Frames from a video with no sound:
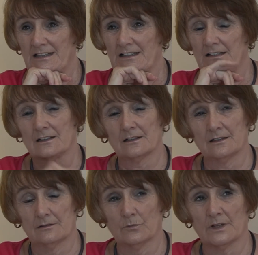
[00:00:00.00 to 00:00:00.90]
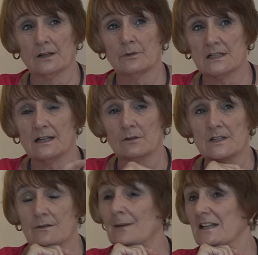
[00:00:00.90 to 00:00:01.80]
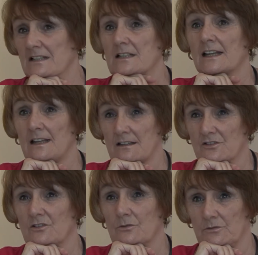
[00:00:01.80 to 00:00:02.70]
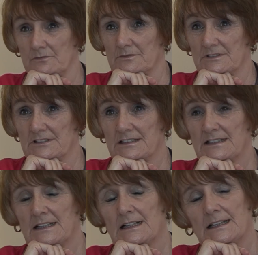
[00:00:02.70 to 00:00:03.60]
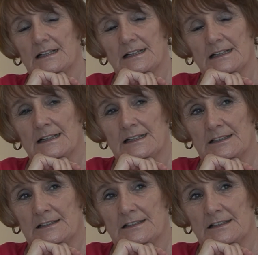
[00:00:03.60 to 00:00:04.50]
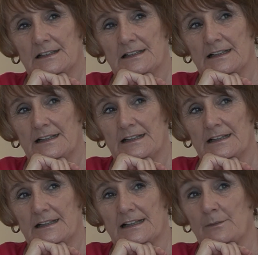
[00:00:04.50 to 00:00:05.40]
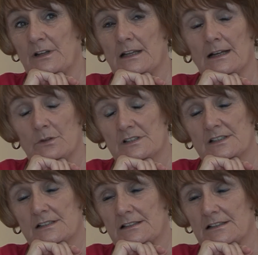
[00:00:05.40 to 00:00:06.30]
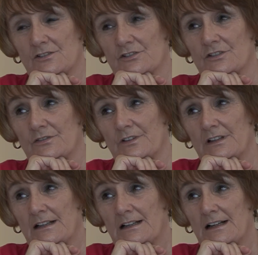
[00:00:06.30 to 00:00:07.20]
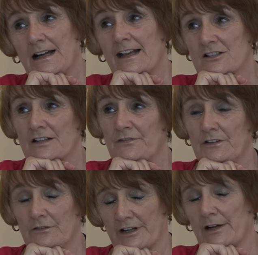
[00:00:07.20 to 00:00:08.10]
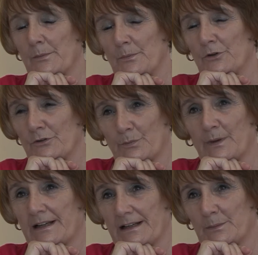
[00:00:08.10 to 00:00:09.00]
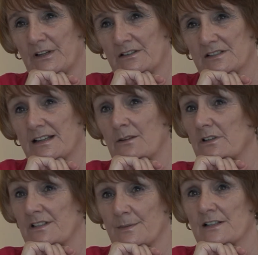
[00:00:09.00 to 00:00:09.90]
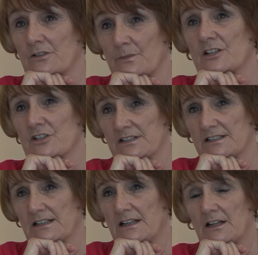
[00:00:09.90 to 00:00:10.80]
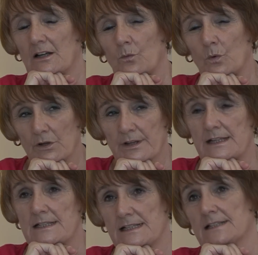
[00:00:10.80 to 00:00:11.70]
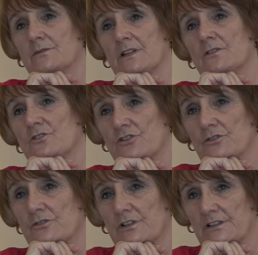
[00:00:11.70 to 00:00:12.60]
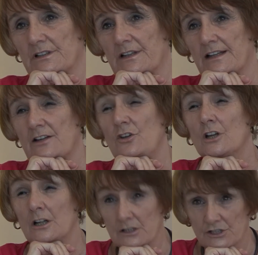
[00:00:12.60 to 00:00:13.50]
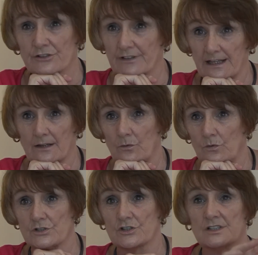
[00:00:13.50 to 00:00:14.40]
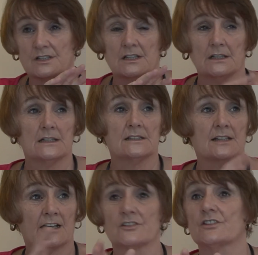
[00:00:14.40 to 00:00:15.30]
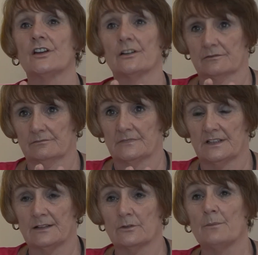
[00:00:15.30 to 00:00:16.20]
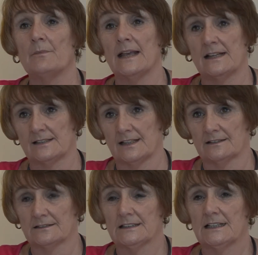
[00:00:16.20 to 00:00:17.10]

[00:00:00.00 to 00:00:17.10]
And when I went to Amington Heath School, and I mean, that was sort of, I actually felt very humbled by it, because they were in special measures, and what they did with those children, their nurturing was just second to none. They were amazing.